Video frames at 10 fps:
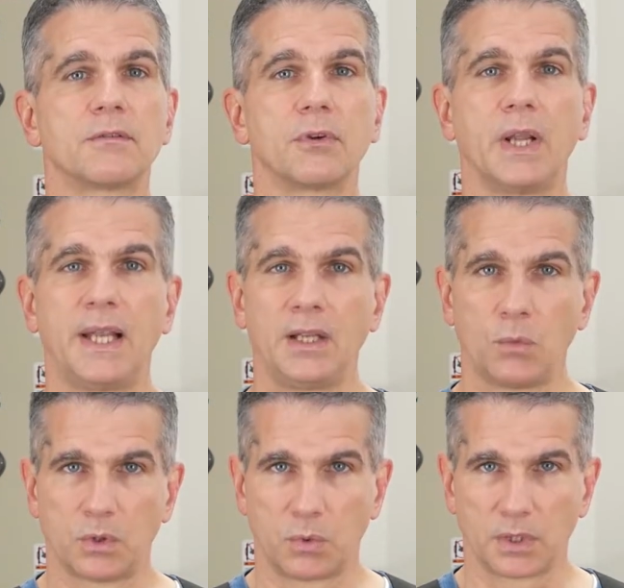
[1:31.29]
for any
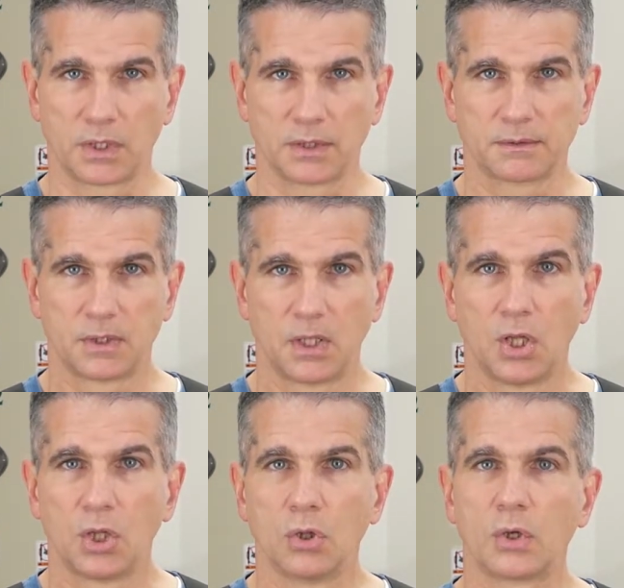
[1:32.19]
woodworker
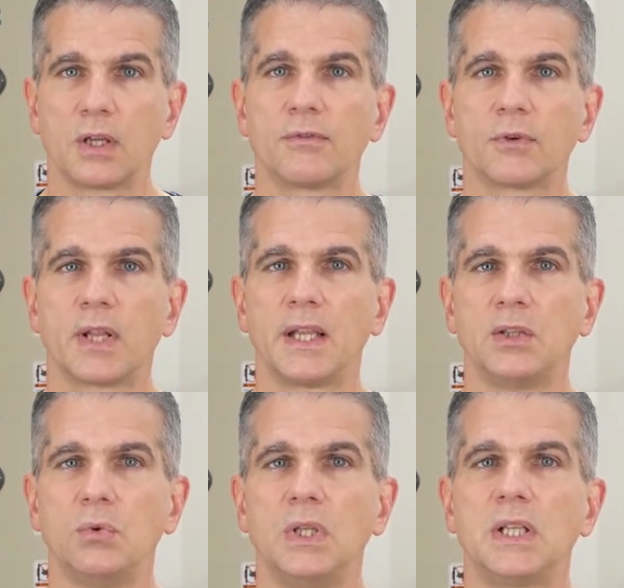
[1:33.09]
looking for that
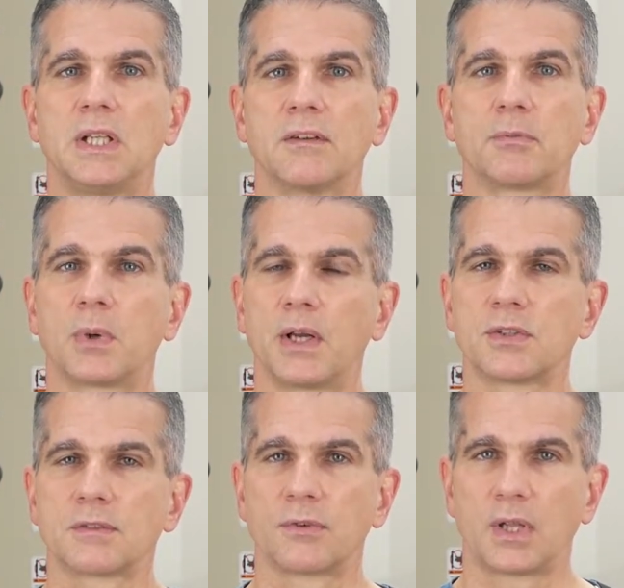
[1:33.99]
unique gift
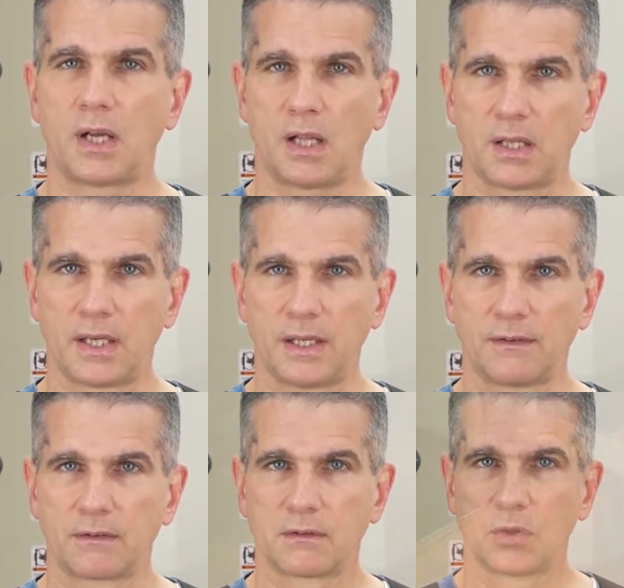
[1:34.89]
project for the holidays,